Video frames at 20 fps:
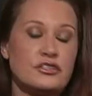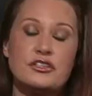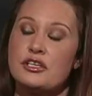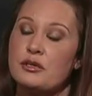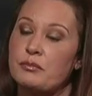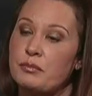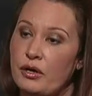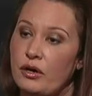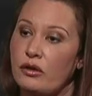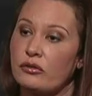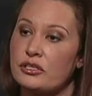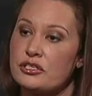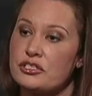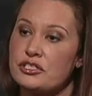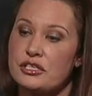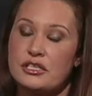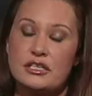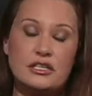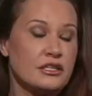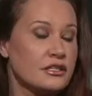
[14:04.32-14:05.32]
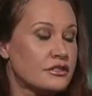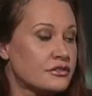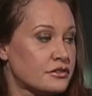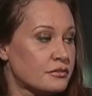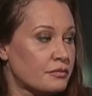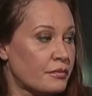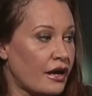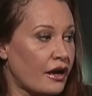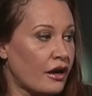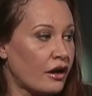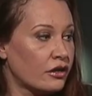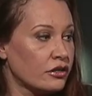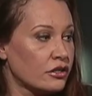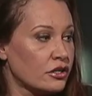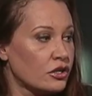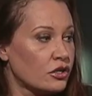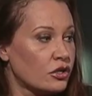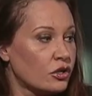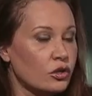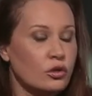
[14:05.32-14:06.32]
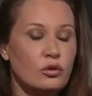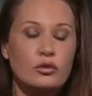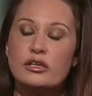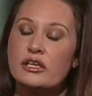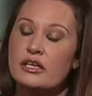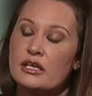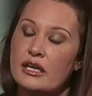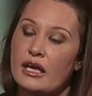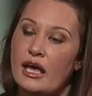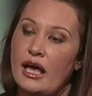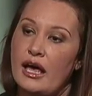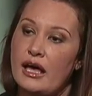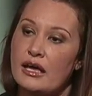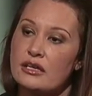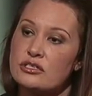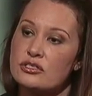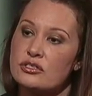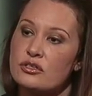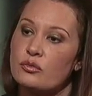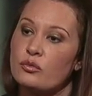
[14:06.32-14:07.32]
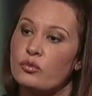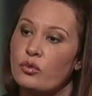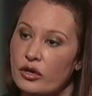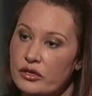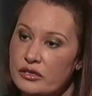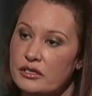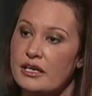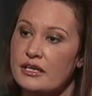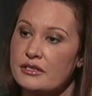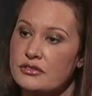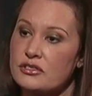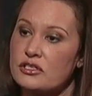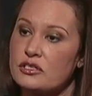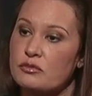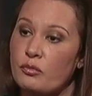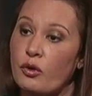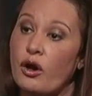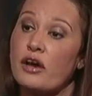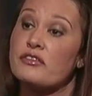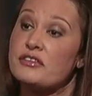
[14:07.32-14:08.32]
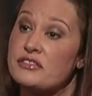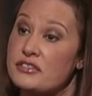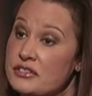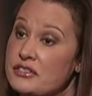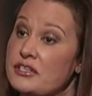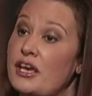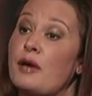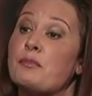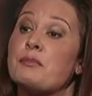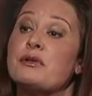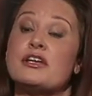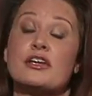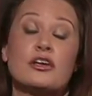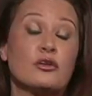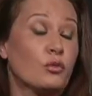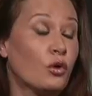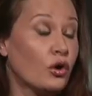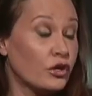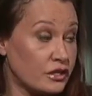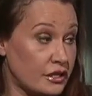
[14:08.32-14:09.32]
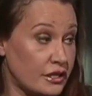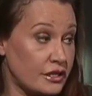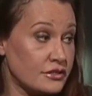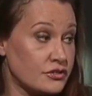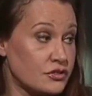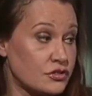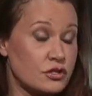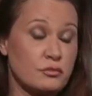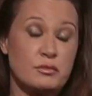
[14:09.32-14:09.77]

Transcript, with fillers: the apology is about looking at what needs to, why this is happening and what needs to